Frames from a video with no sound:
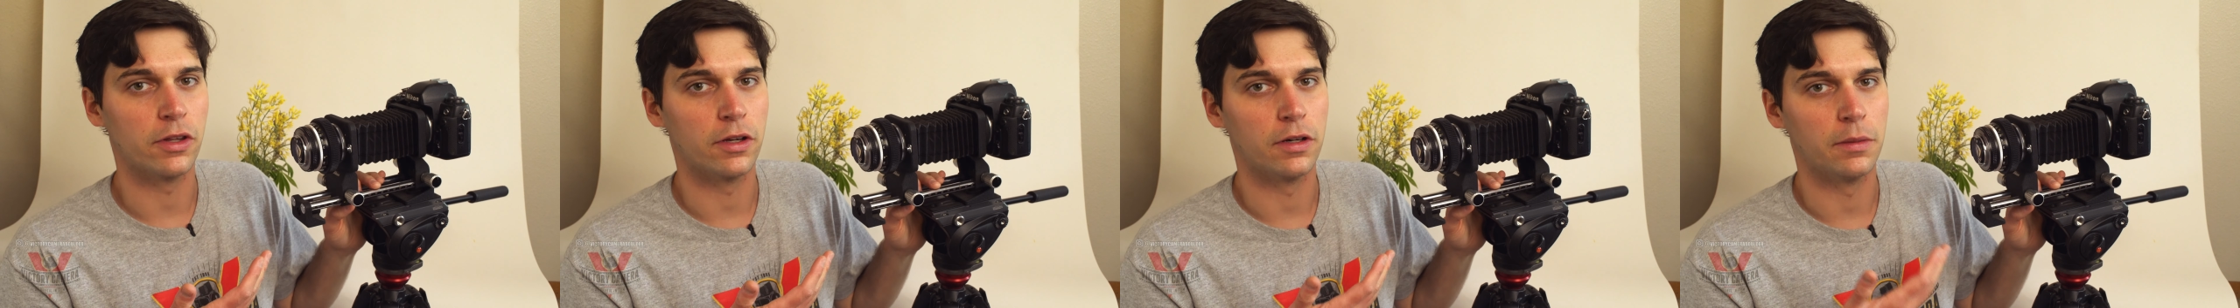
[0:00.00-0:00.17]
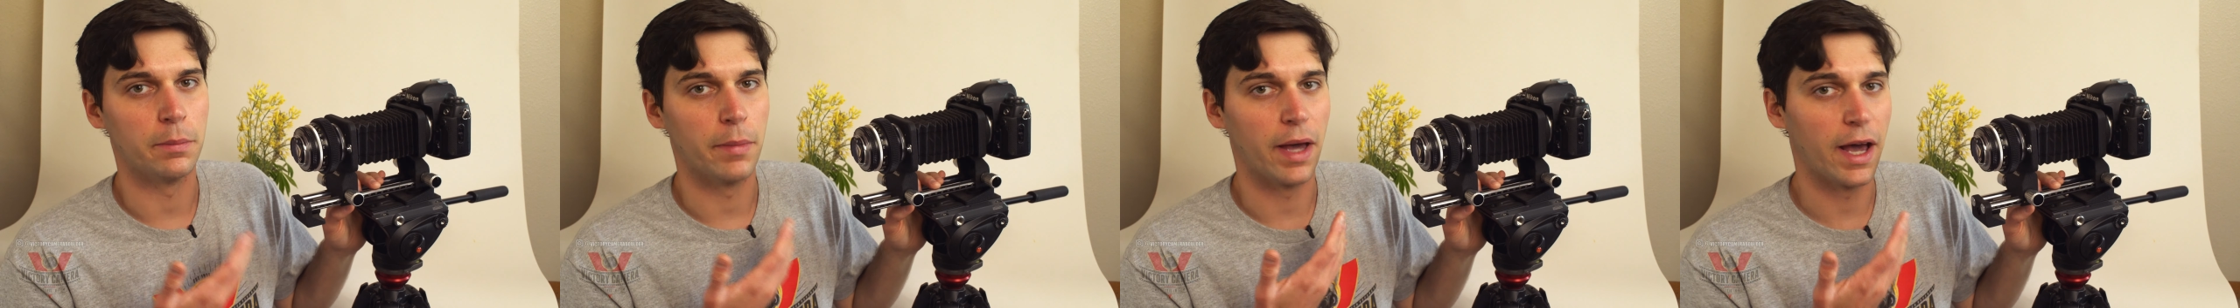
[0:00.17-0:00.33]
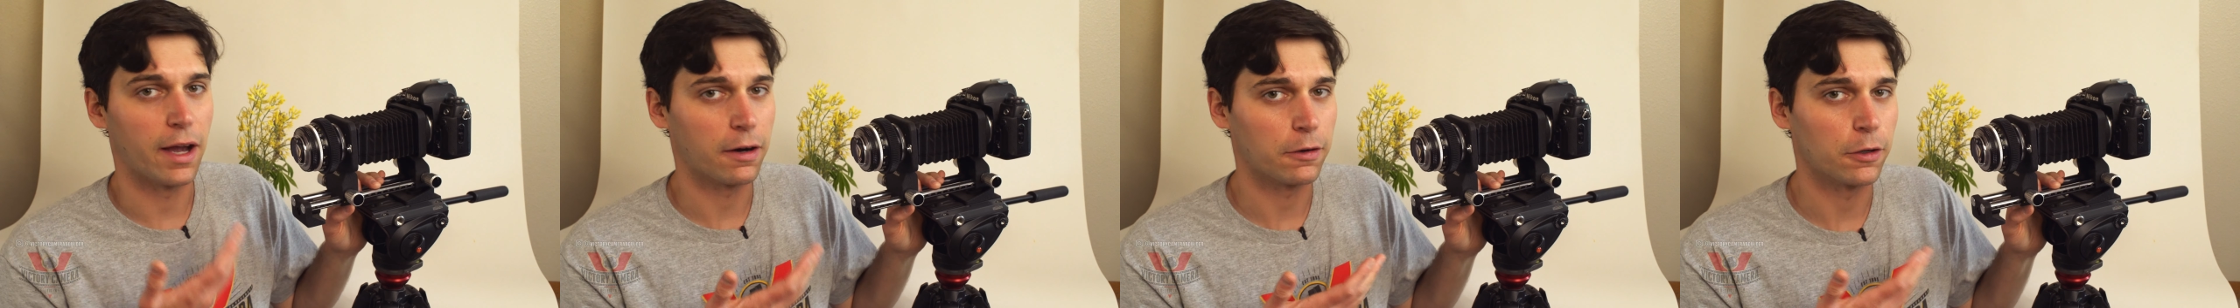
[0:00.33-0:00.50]
than a
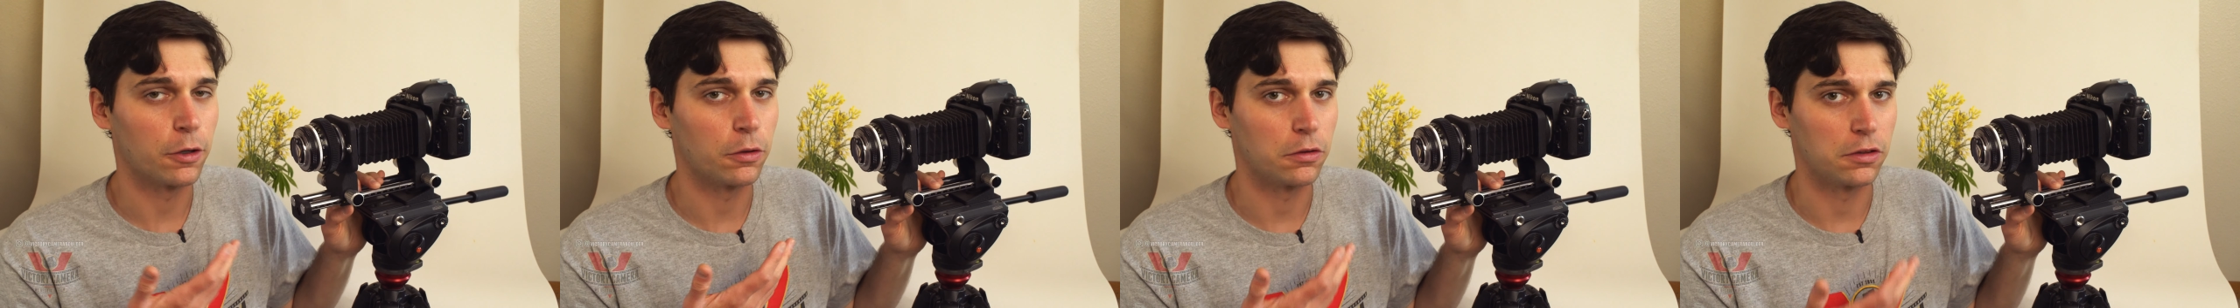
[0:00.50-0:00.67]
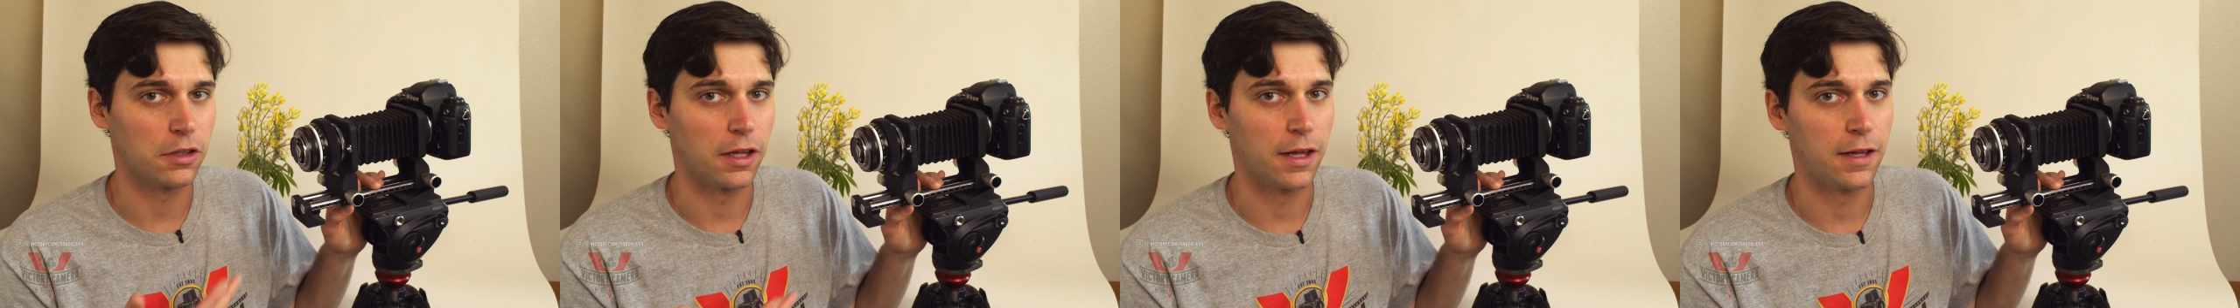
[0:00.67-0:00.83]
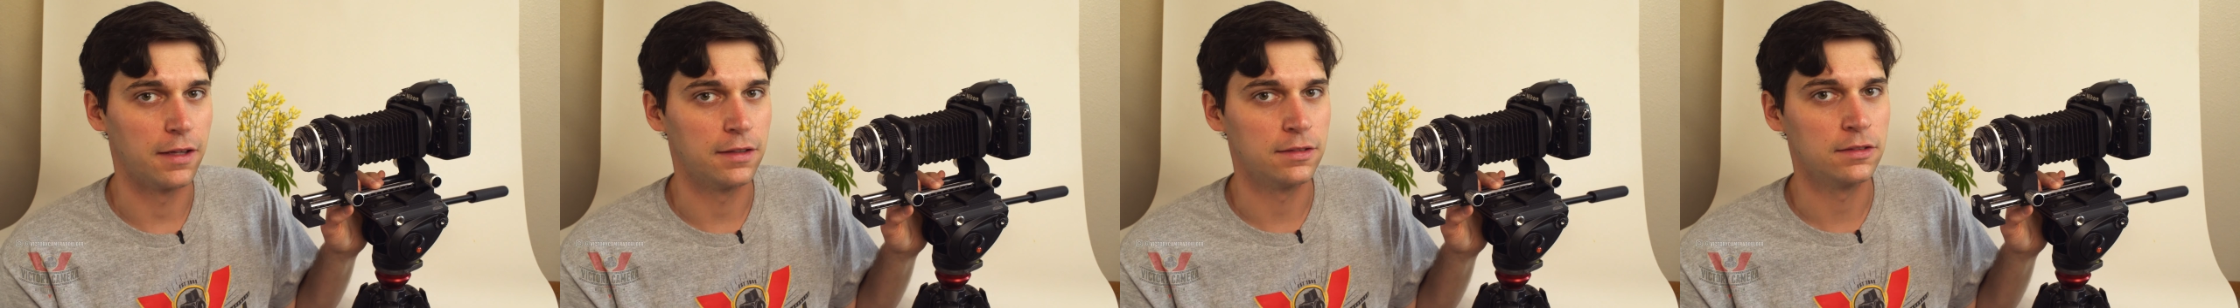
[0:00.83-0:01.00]
macro
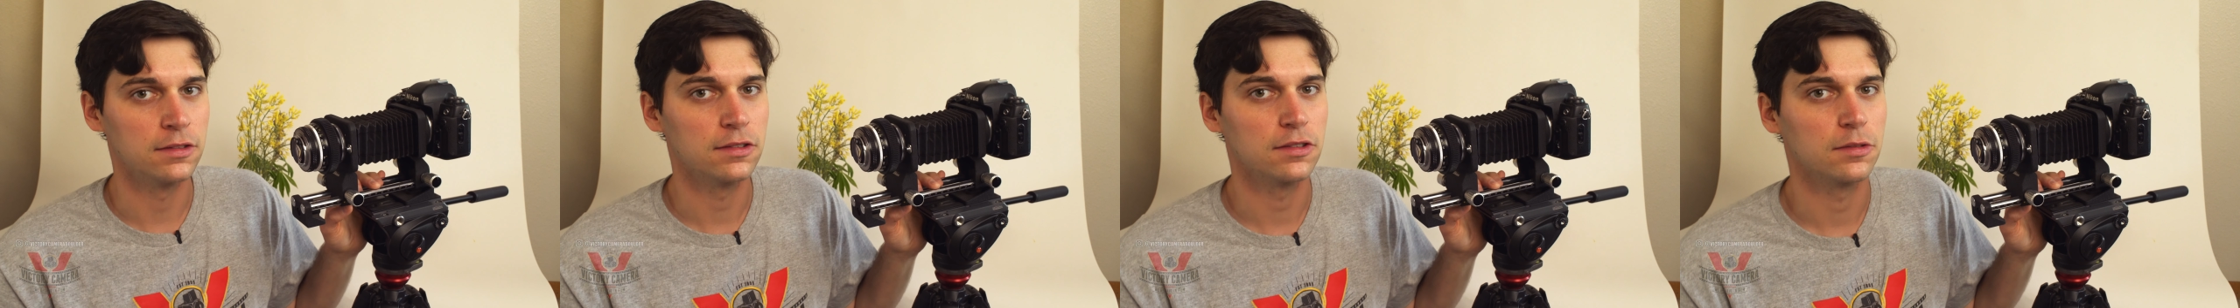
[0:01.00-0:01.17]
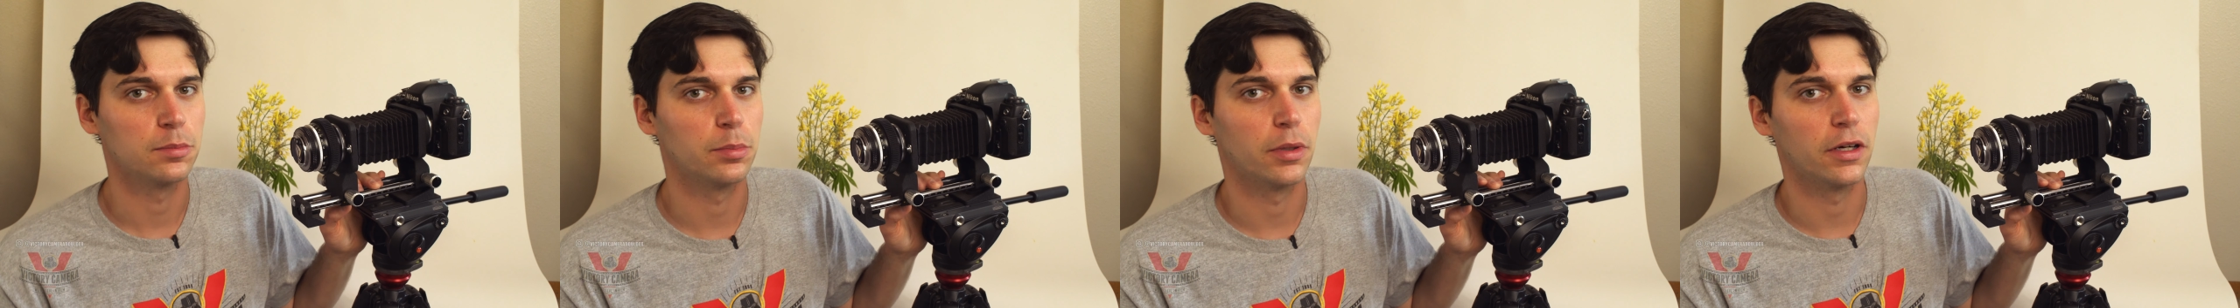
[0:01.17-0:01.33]
lens,